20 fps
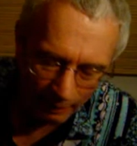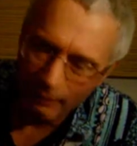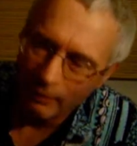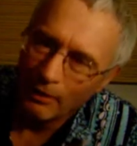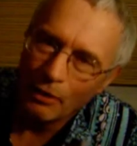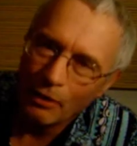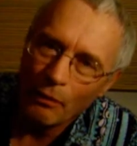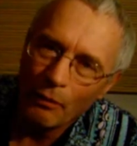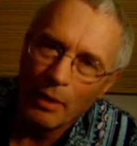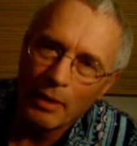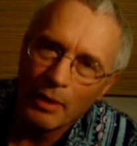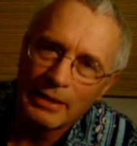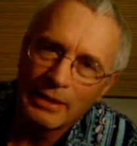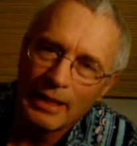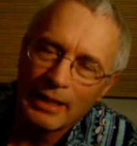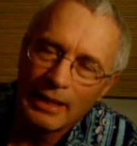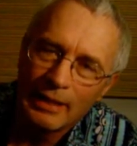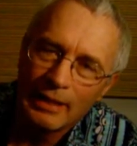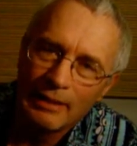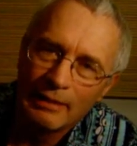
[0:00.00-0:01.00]
they
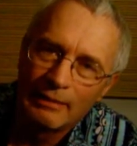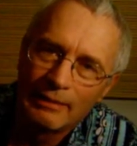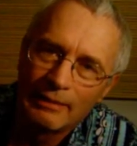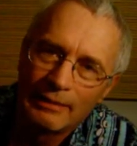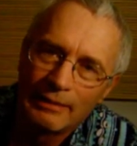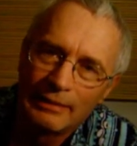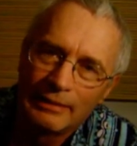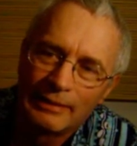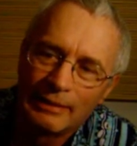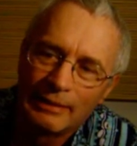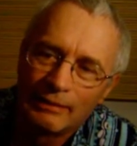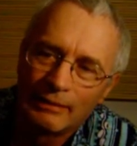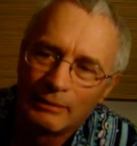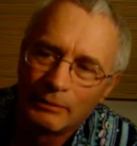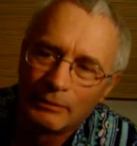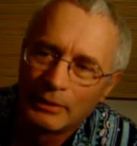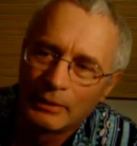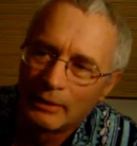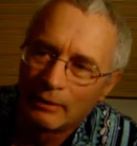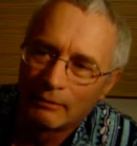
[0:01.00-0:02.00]
say
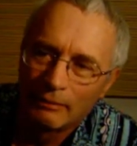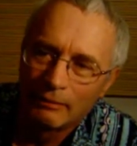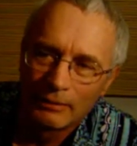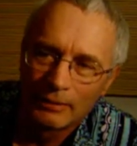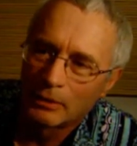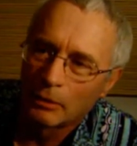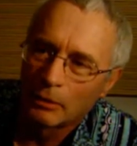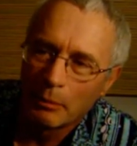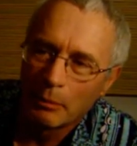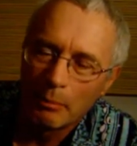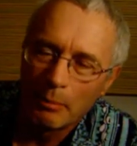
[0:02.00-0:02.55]
somebody